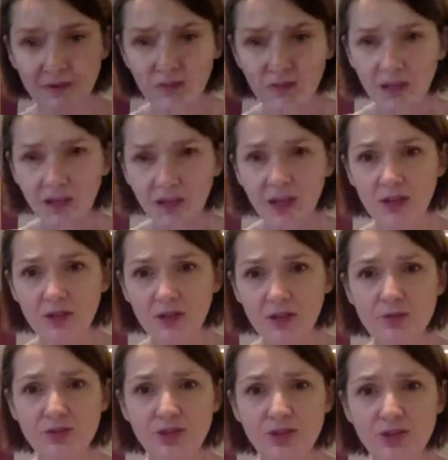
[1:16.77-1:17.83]
and also
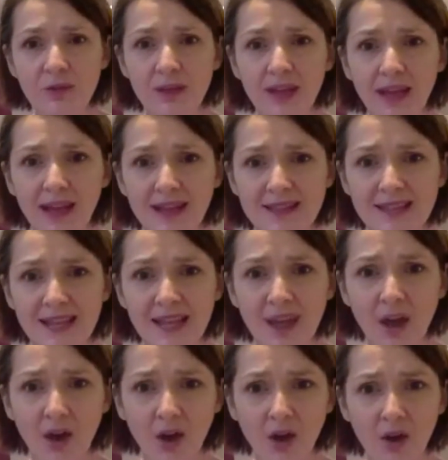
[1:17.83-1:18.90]
it has a
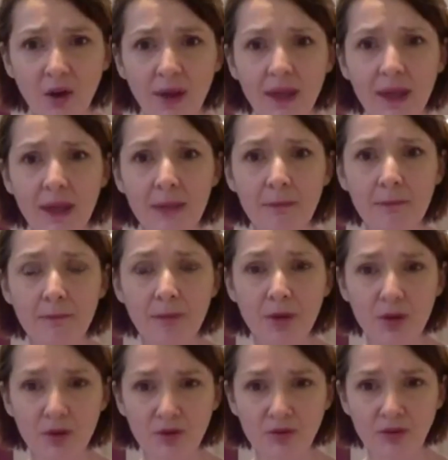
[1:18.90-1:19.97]
high burn
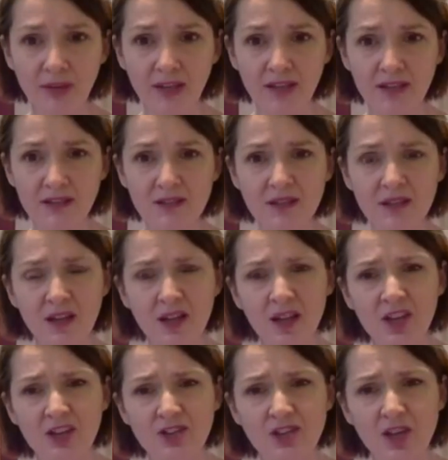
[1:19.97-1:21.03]
rate.
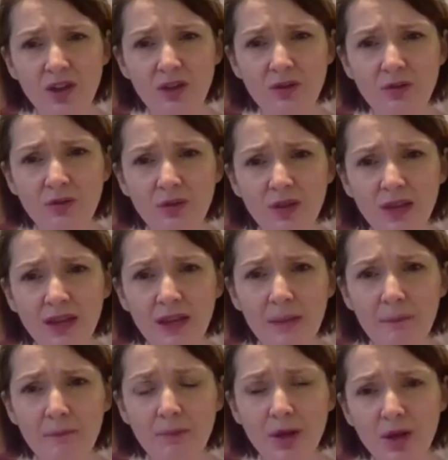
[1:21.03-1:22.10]
So it
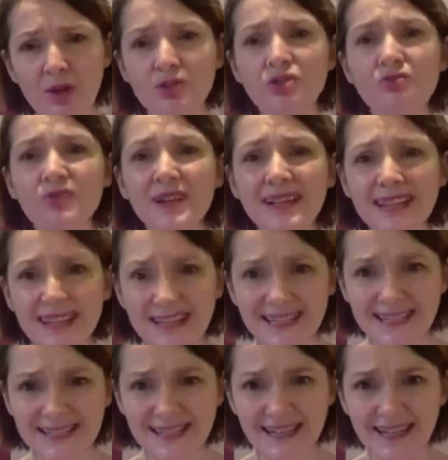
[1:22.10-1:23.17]
burns really
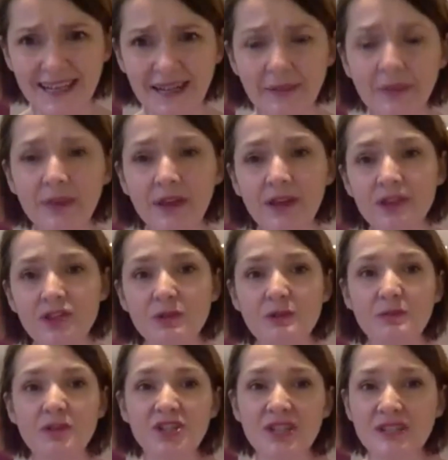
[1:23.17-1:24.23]
easily, so it's much
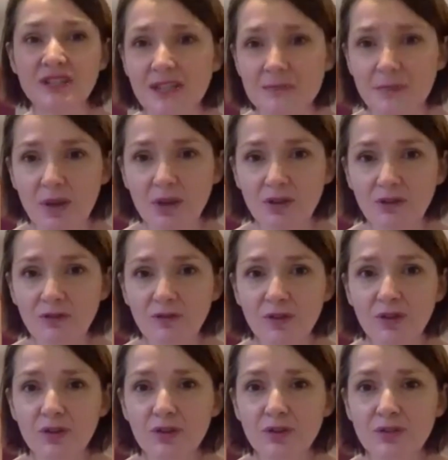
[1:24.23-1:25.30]
easier to burn your
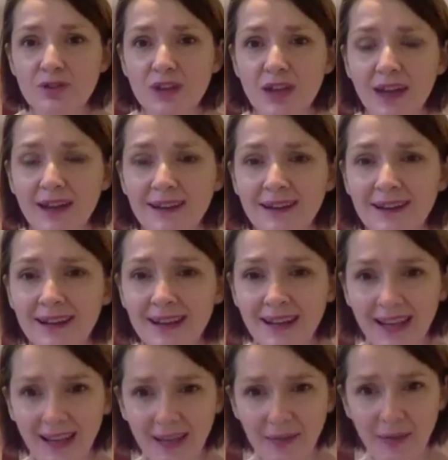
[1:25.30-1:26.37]
food, and it can
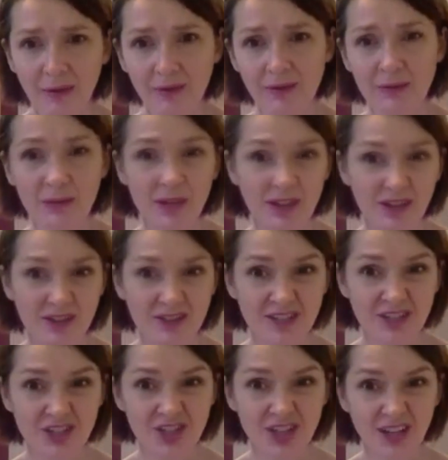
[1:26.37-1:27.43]
apparently be
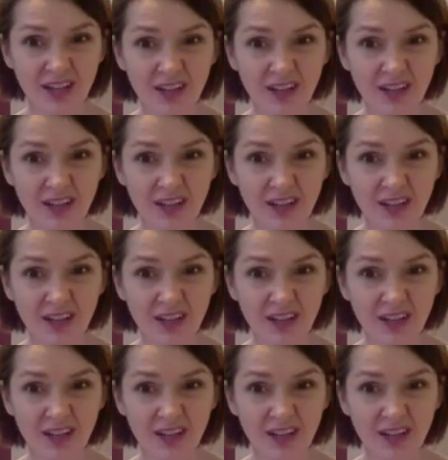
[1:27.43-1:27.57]
carcinogenic.